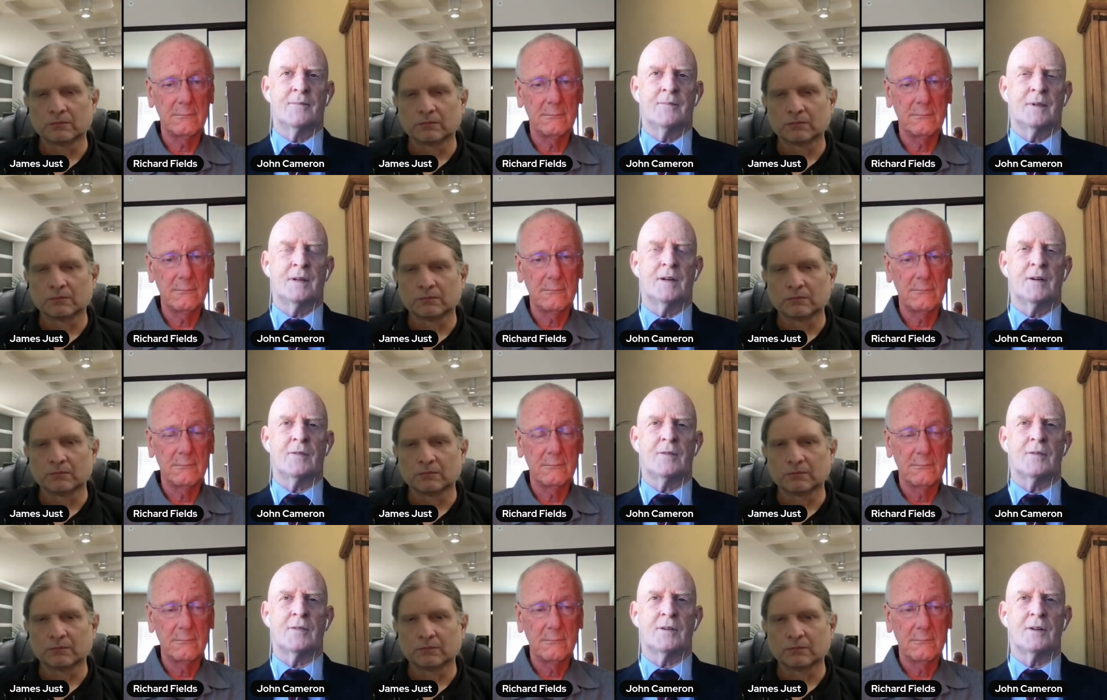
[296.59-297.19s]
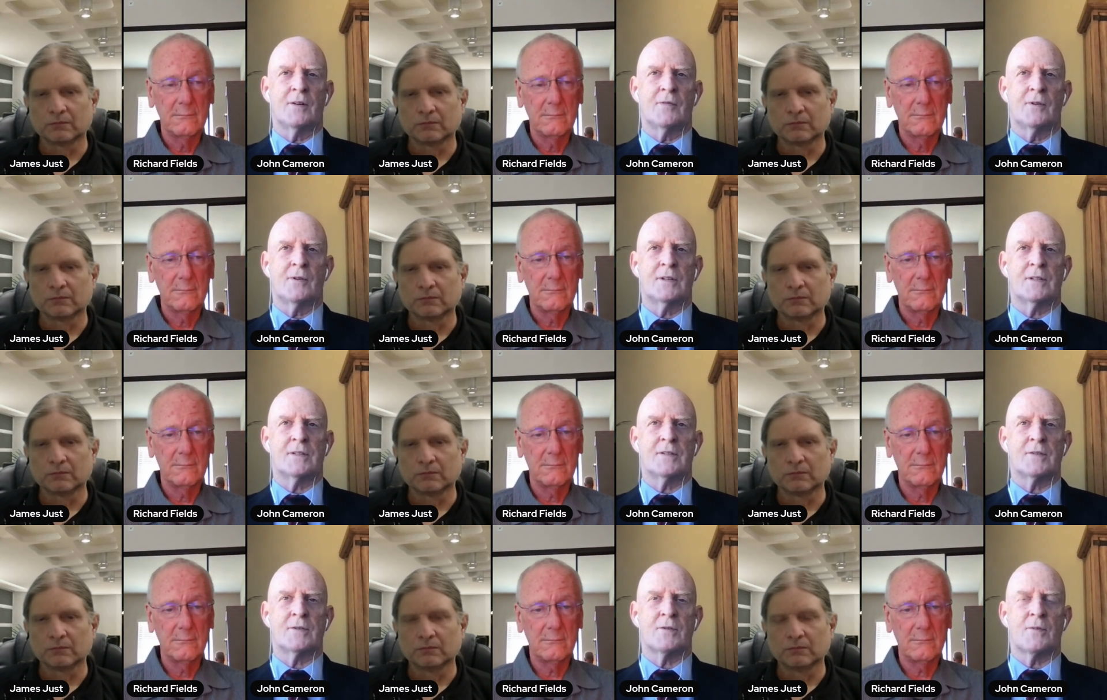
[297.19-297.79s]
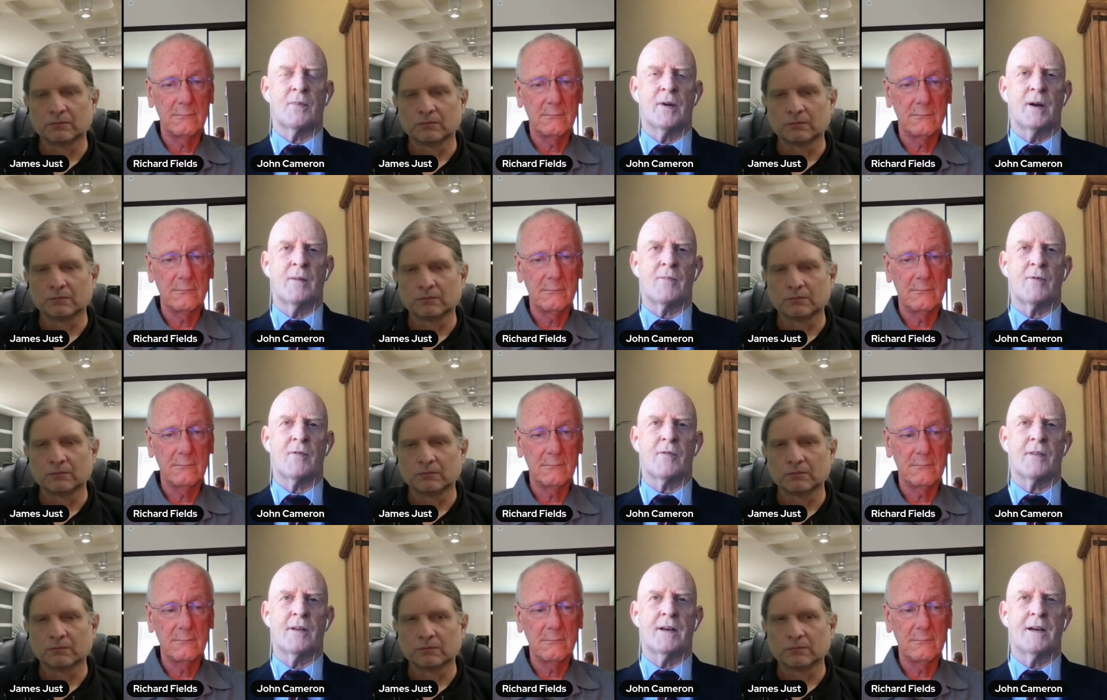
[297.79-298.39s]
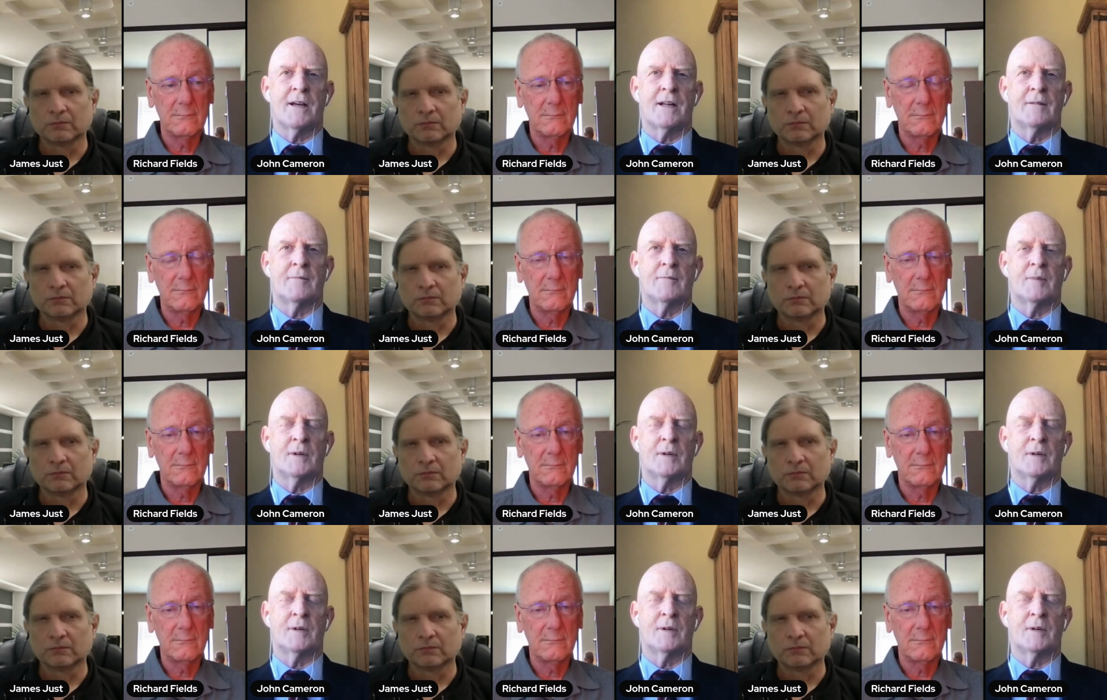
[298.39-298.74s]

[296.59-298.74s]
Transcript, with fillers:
Speaker 1: you know, their differences are paper thin.